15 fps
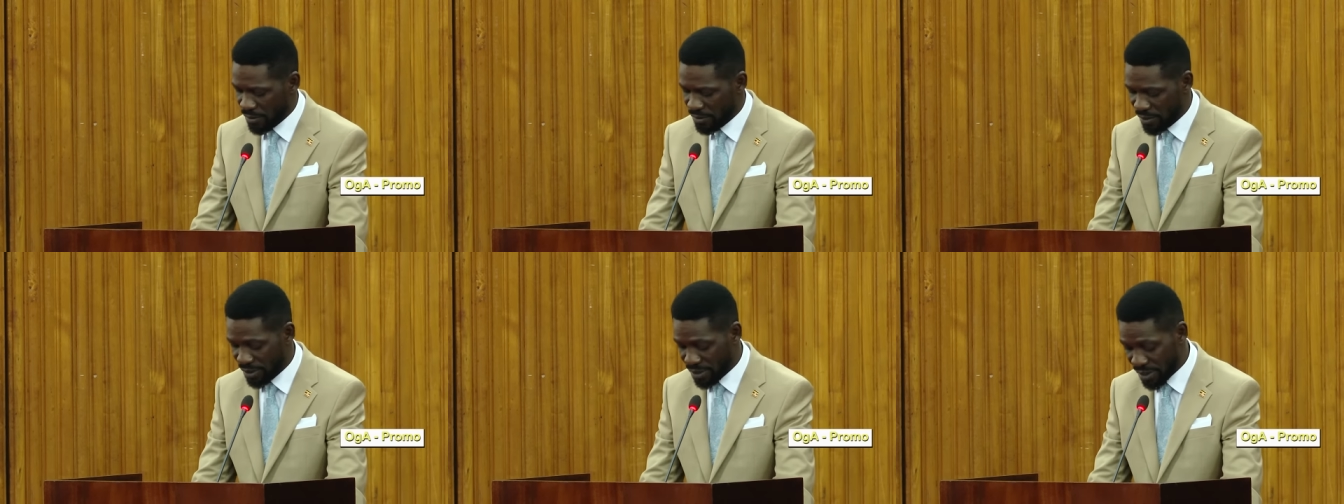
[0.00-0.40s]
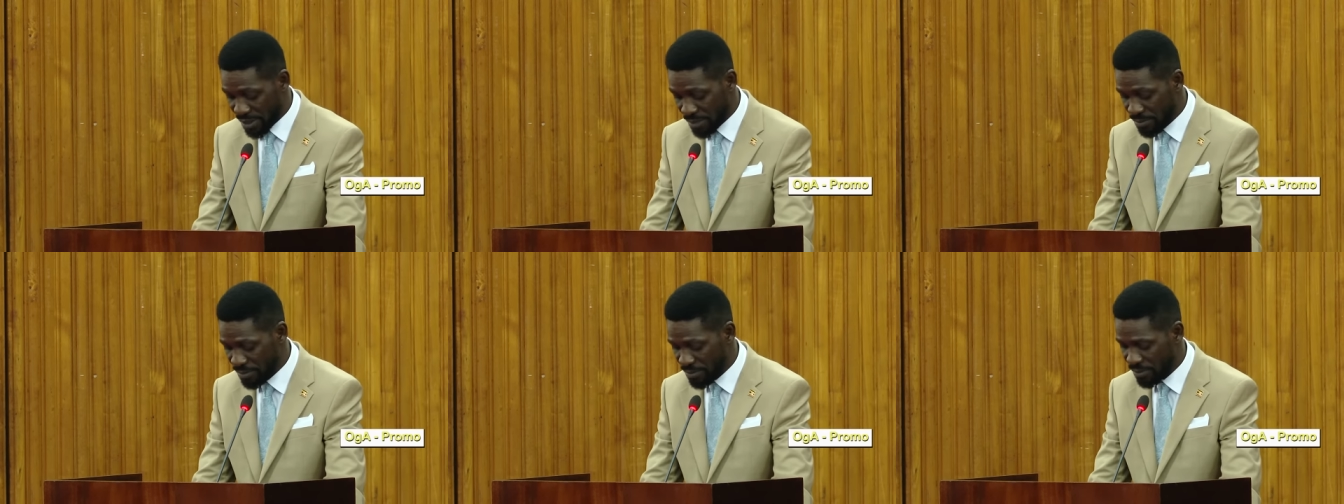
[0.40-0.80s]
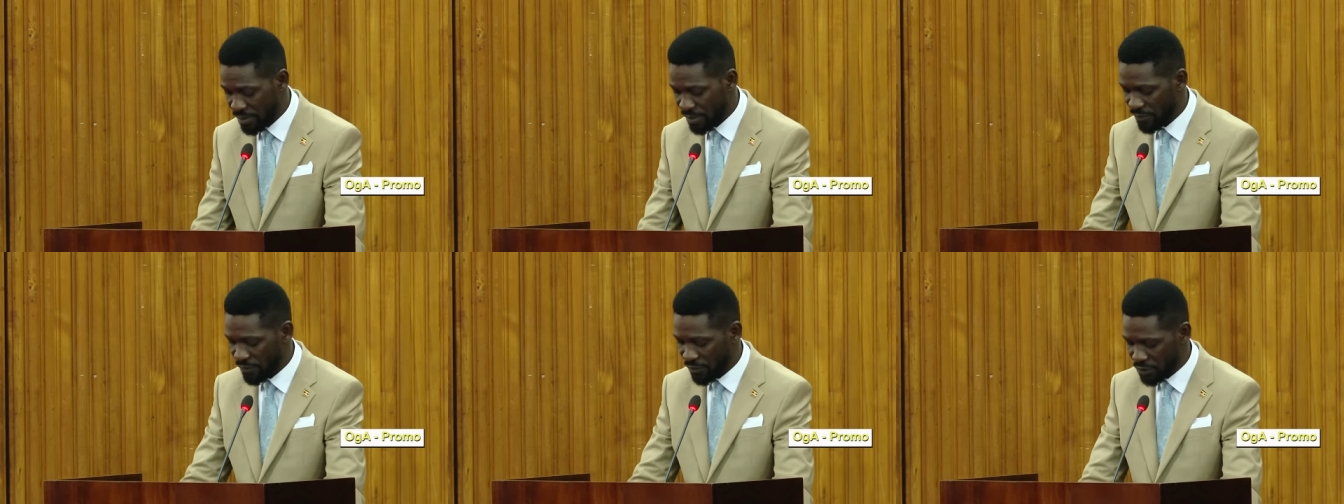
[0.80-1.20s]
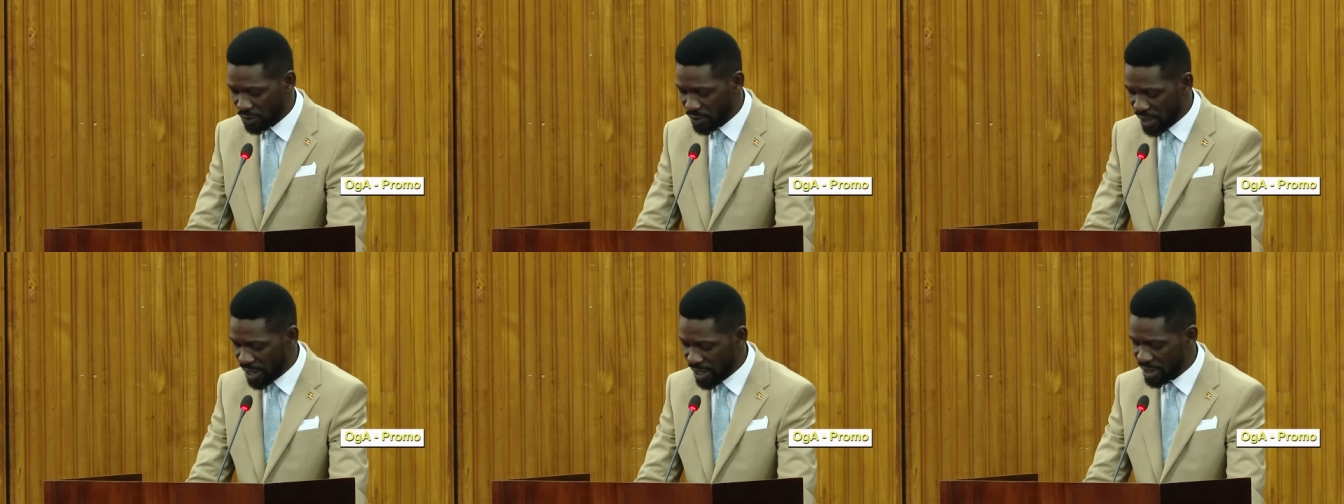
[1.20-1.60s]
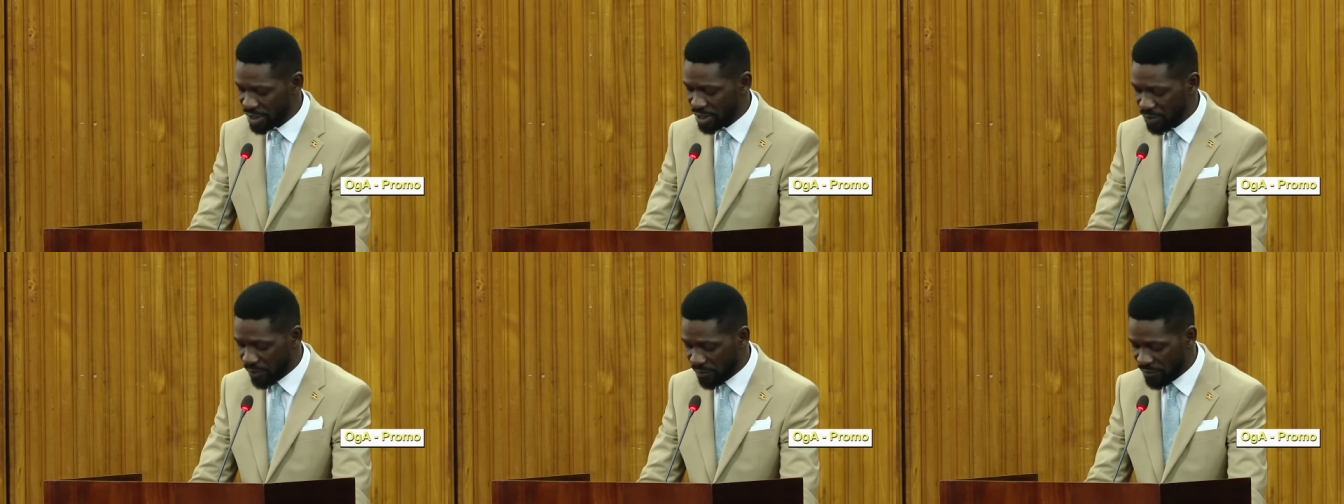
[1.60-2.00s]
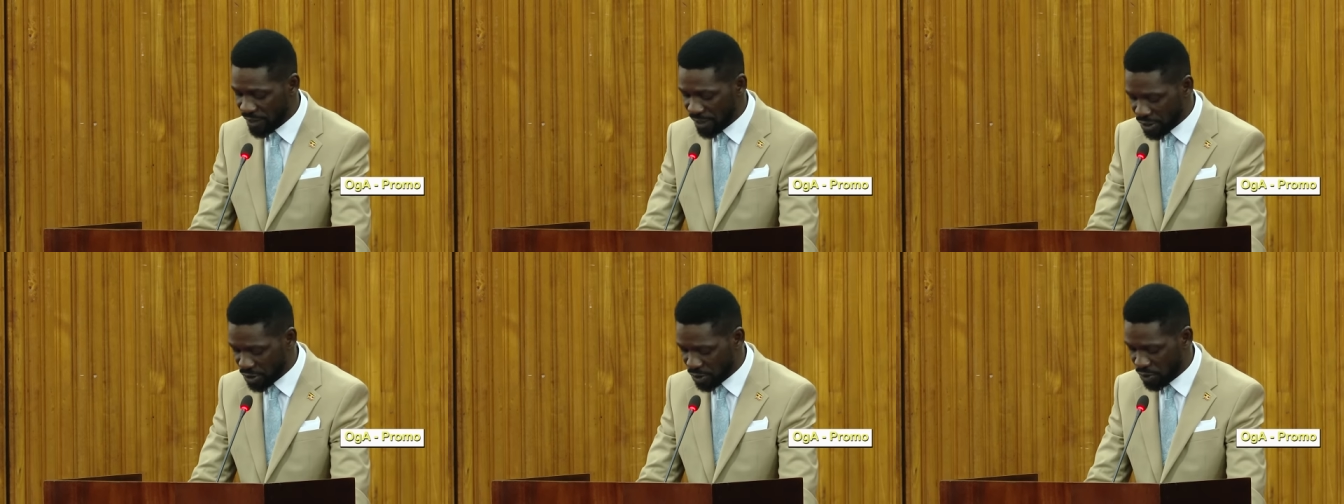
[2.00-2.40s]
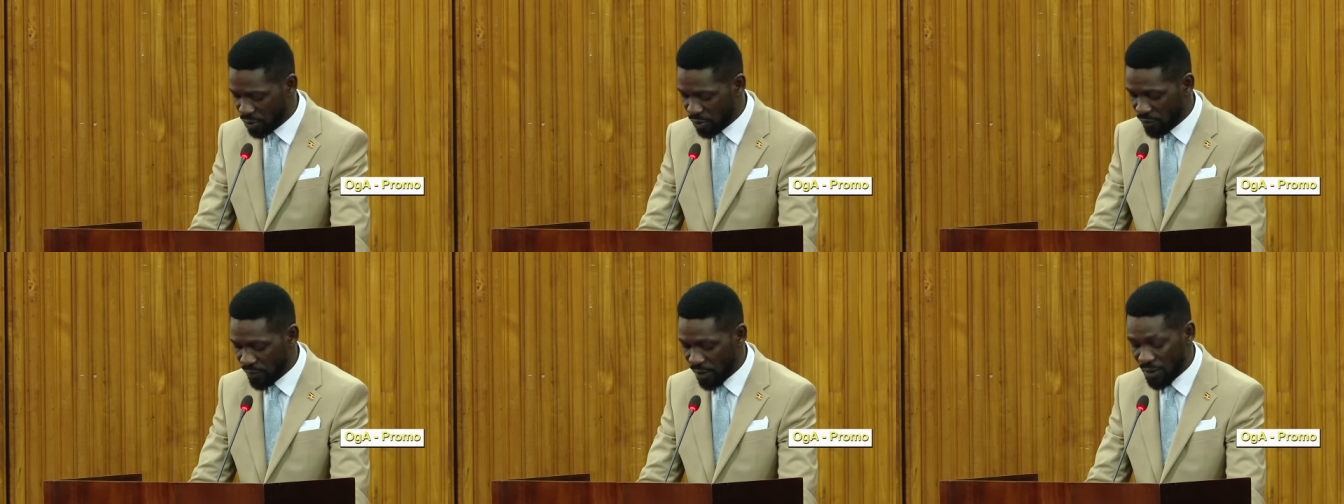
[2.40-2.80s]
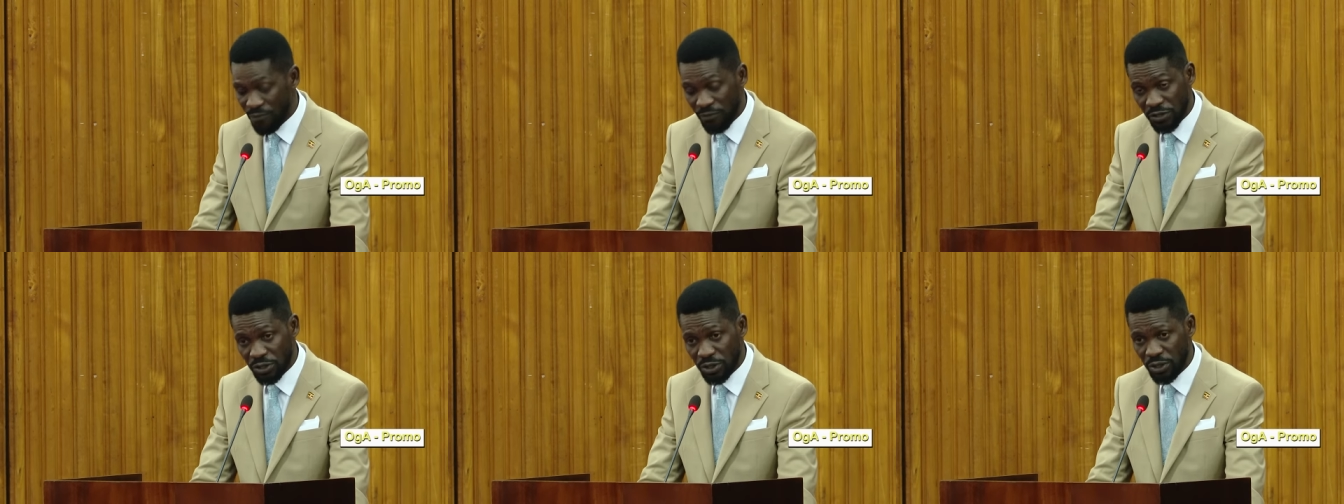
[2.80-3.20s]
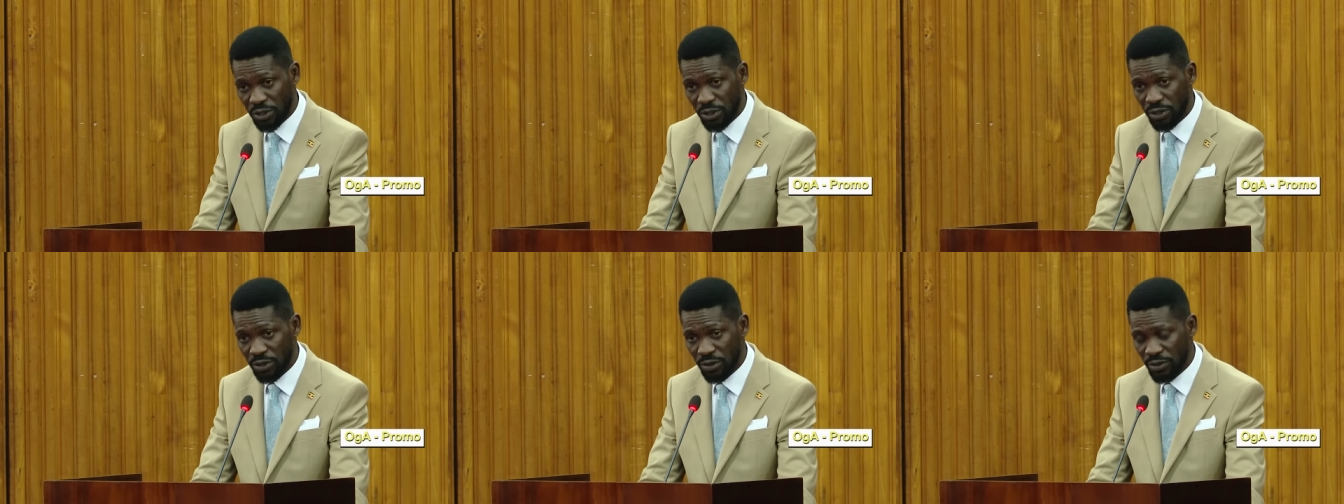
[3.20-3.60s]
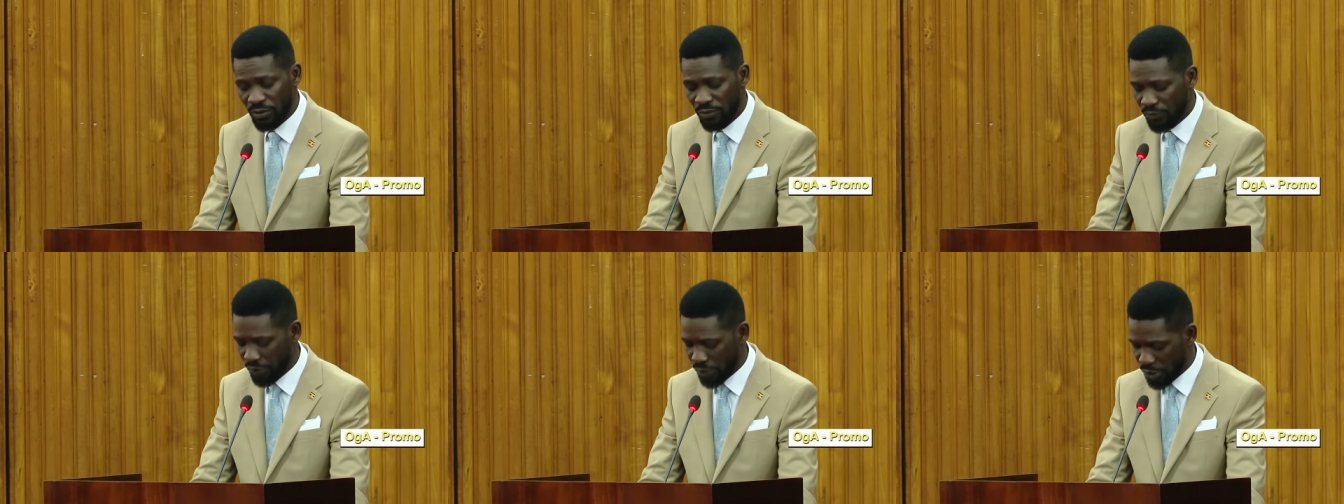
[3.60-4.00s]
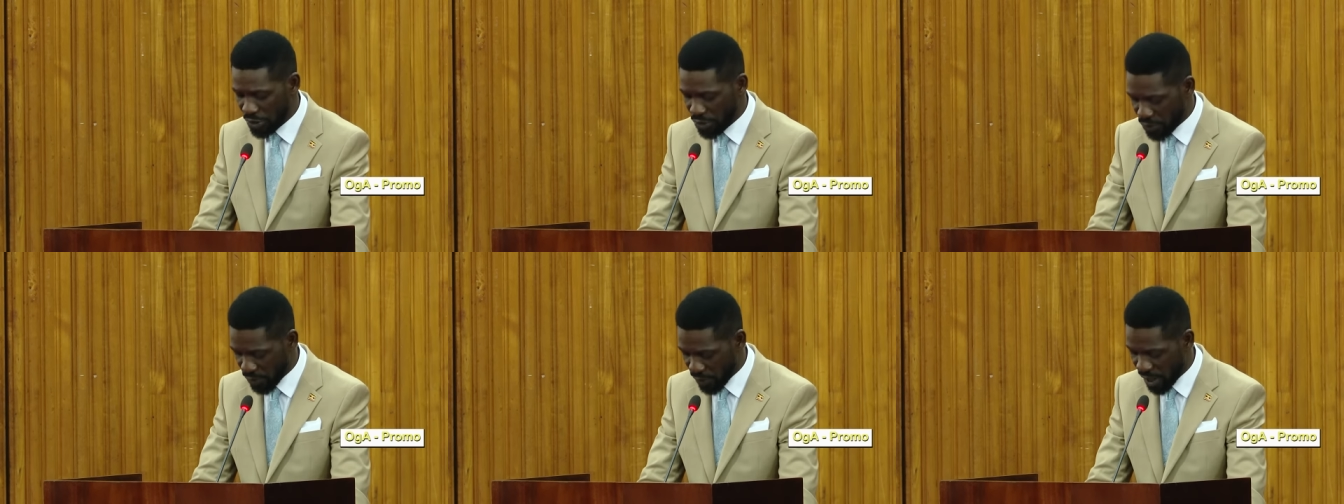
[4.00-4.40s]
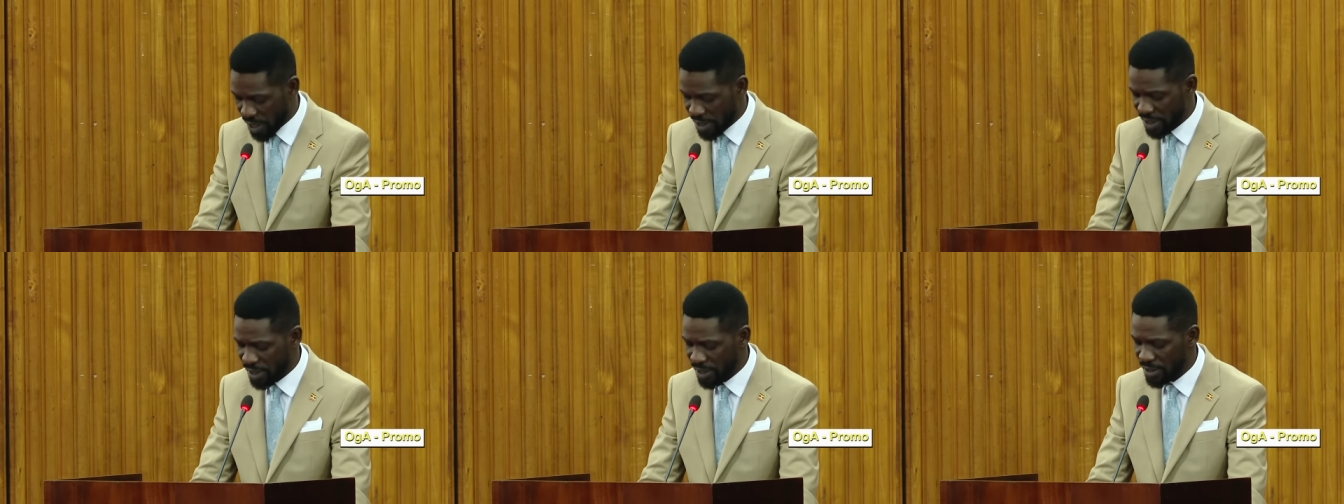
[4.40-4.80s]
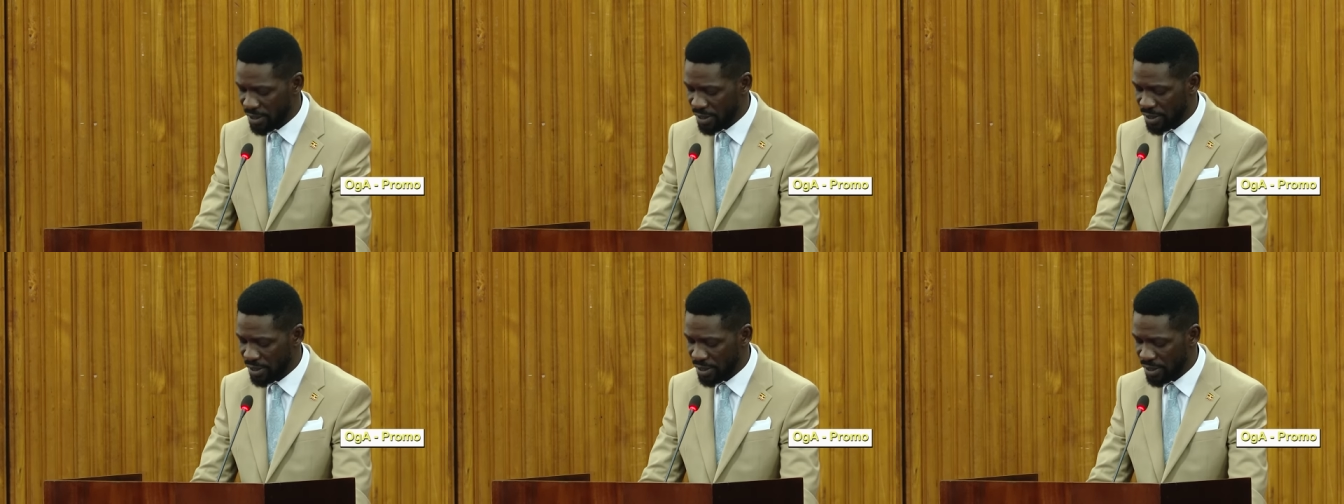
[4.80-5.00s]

The theme for today is a reflection of our vision for a new Uganda,